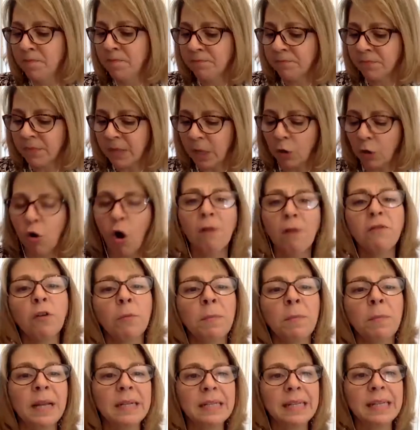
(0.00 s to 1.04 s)

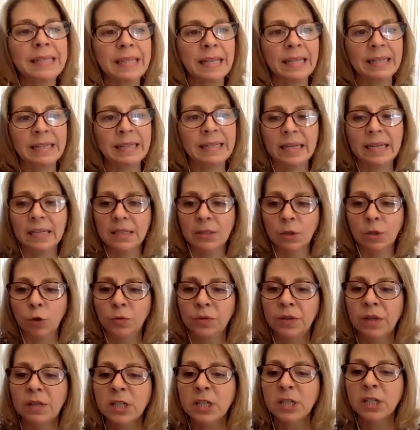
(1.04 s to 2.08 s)
government the
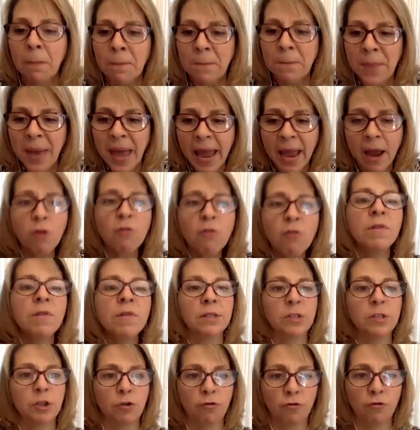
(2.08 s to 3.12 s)
students'
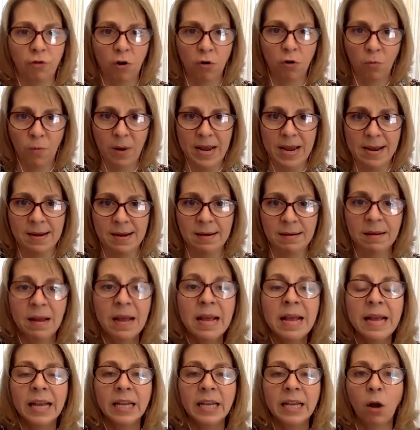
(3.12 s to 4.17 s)
parents grew in?
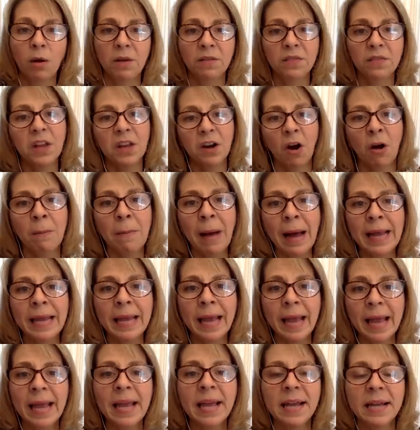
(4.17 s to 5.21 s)
You know, if they are my
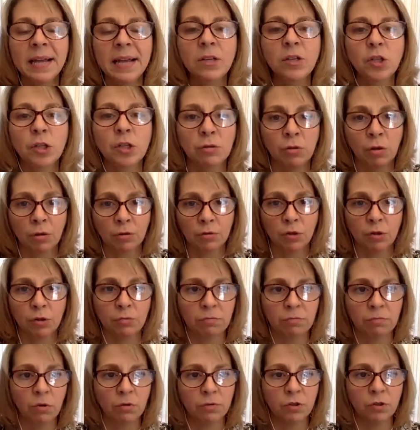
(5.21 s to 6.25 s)
age, don't
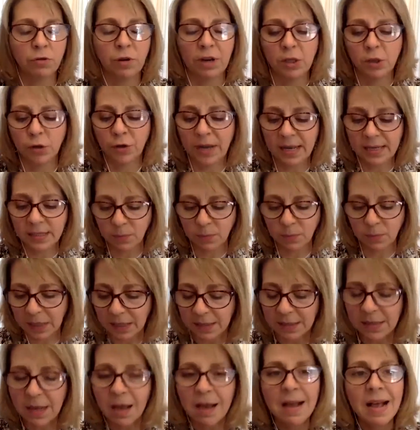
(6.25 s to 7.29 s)
try to guess, please.
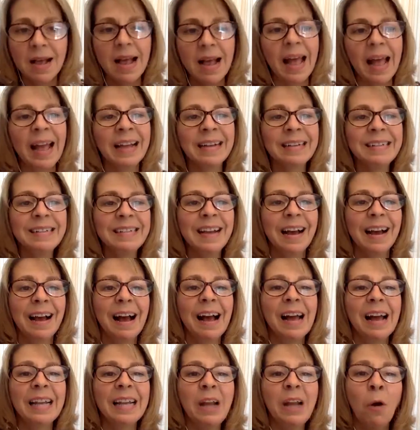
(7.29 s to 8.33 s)
And
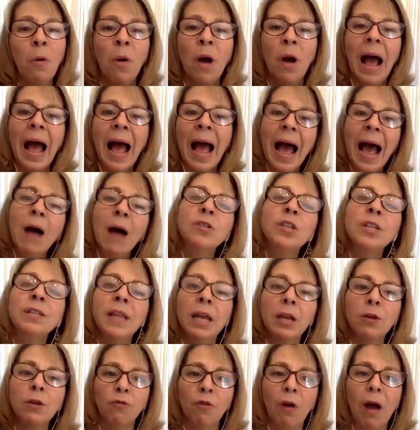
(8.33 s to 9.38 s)
you know, how did they
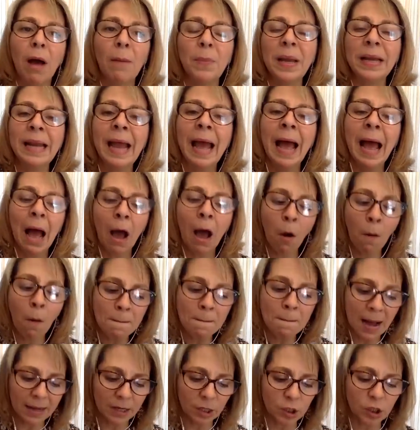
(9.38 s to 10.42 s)
grow up, and how
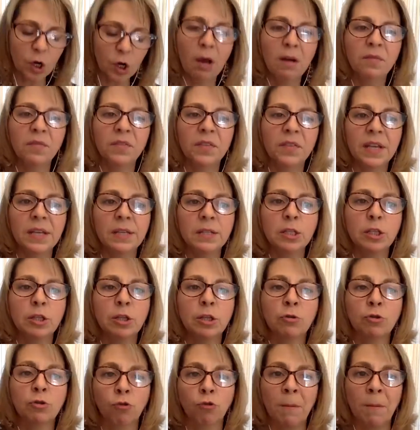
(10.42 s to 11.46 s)
much of these
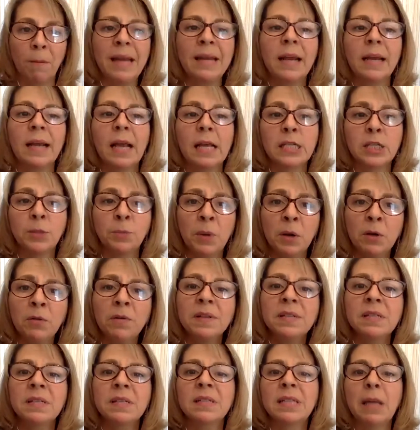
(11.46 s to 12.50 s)
traumatic
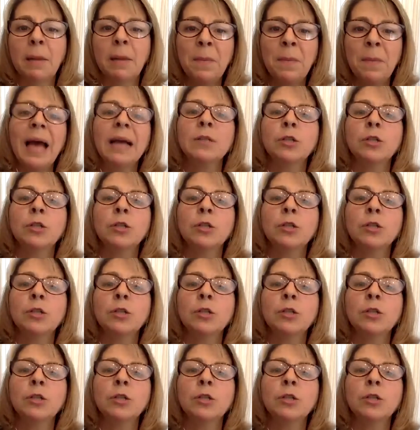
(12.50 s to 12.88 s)
experiences they passed